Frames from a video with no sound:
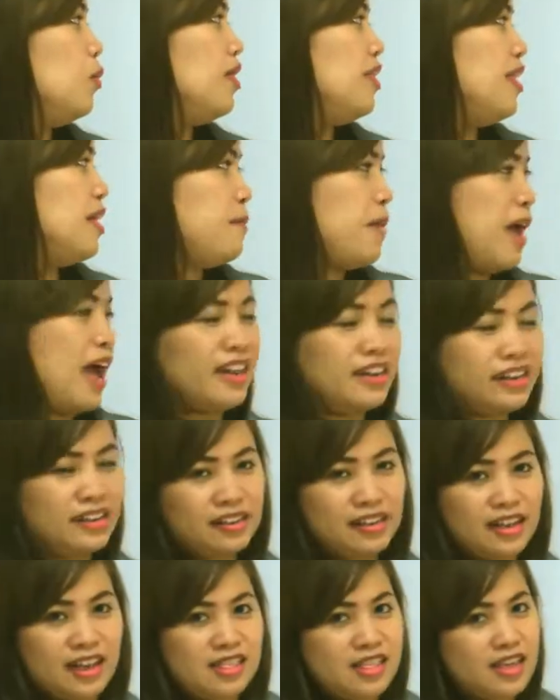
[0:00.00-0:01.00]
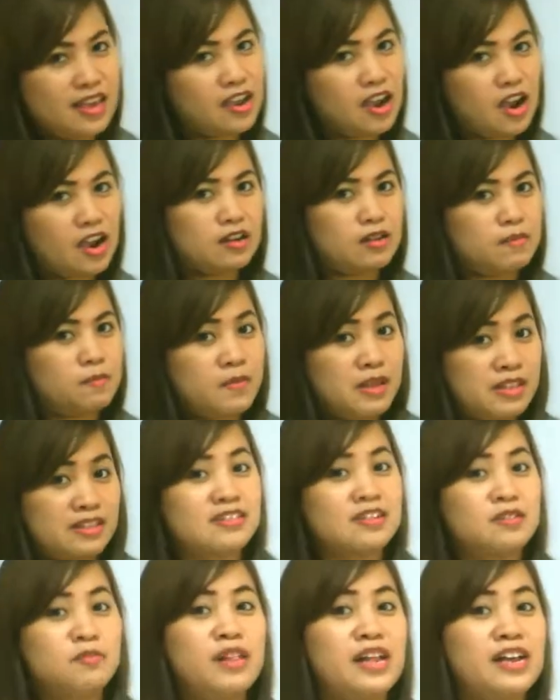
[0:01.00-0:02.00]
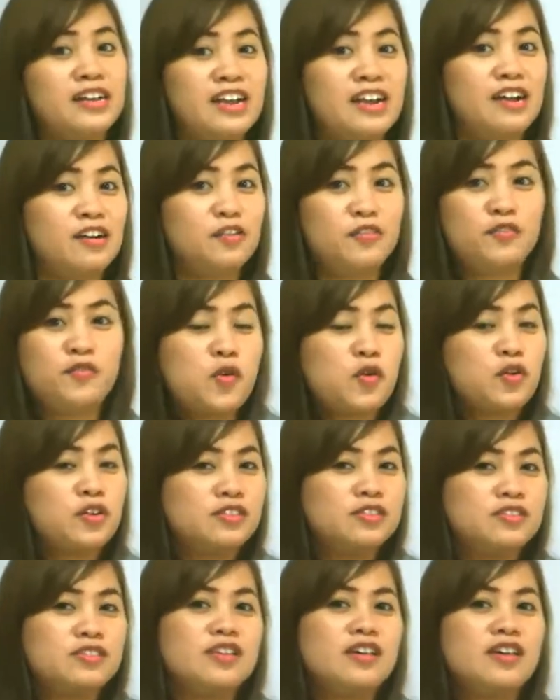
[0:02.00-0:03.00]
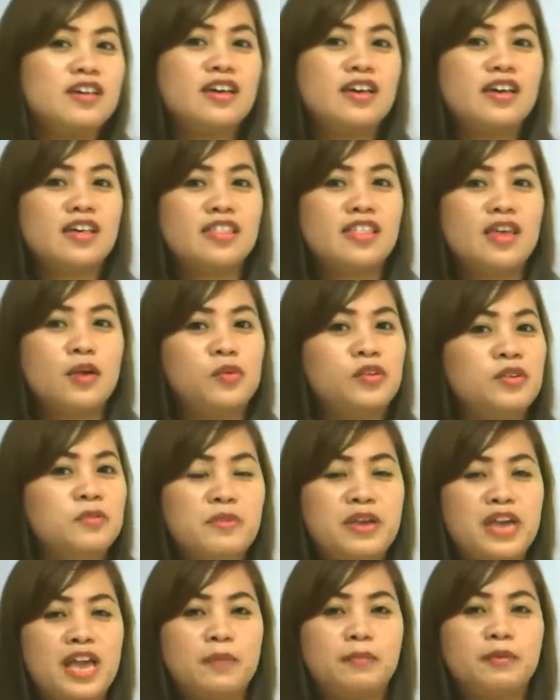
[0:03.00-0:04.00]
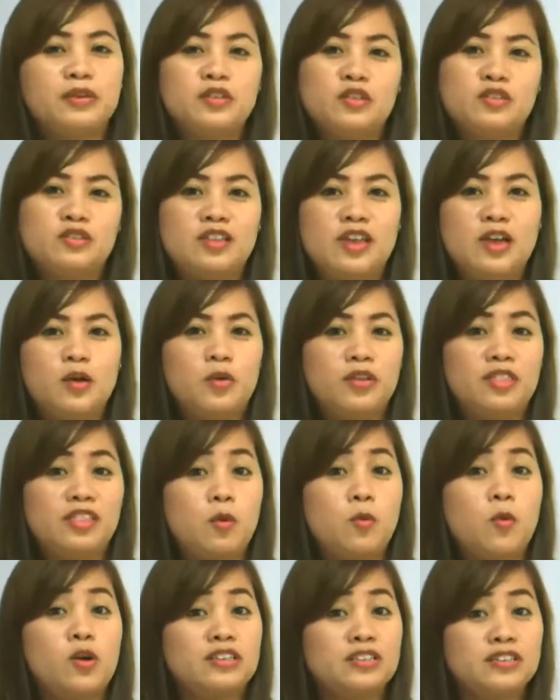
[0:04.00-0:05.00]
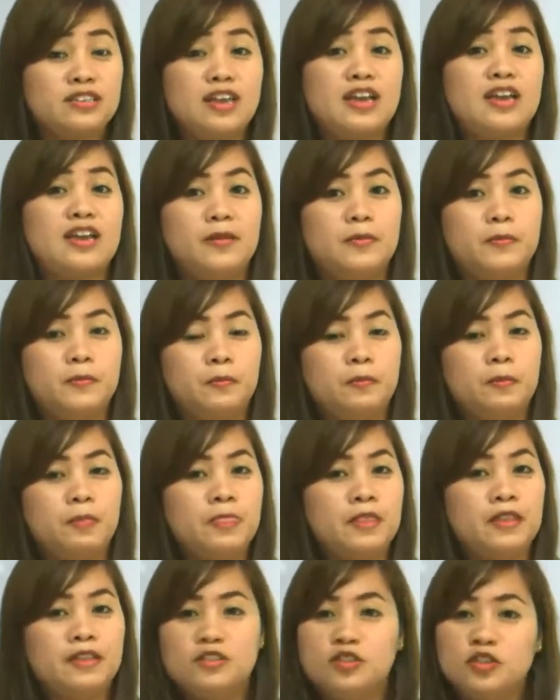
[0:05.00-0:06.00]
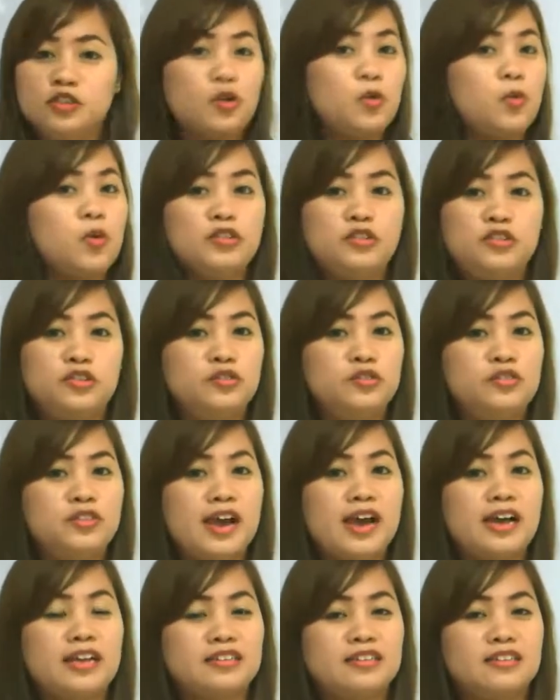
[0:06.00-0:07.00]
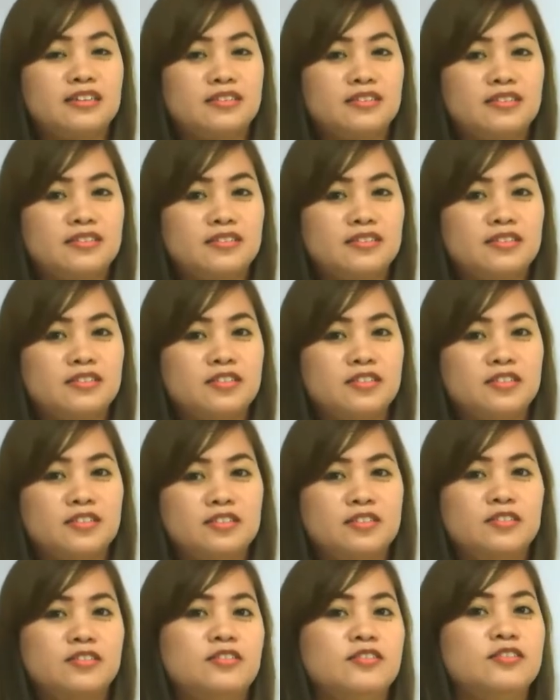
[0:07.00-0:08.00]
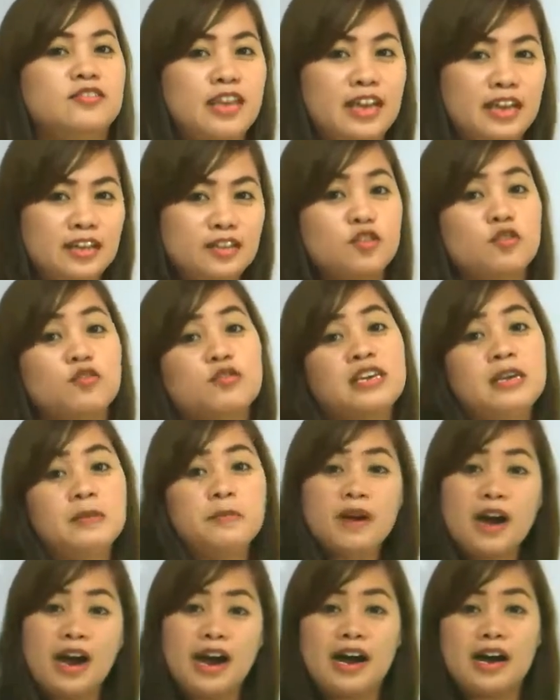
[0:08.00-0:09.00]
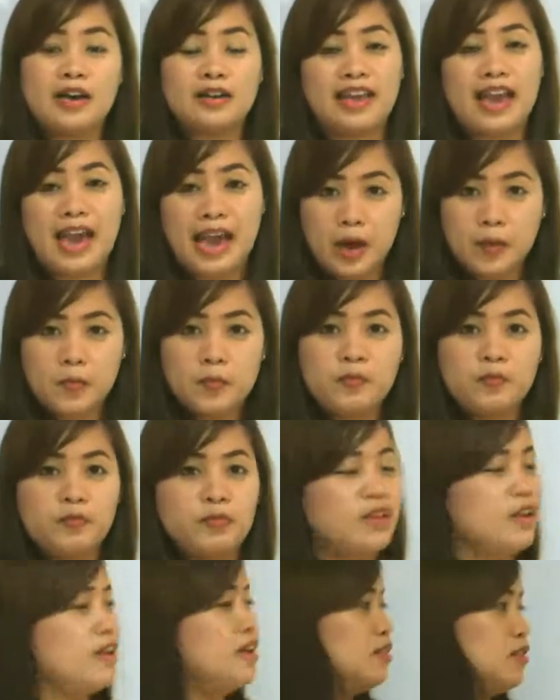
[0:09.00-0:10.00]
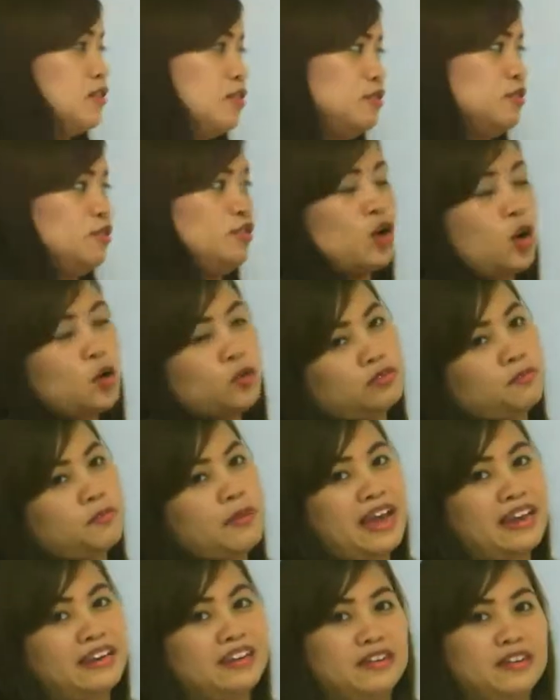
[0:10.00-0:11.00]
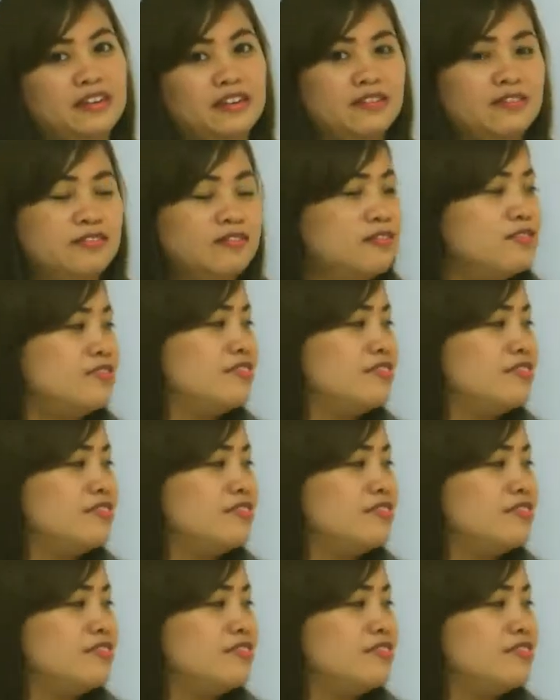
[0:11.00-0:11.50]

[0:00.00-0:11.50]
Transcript: when they panic and they got a mental blackout, of course, they wouldn't be able to say what they want to say. You don't want to do that. Okay, so keep calm and don't panic.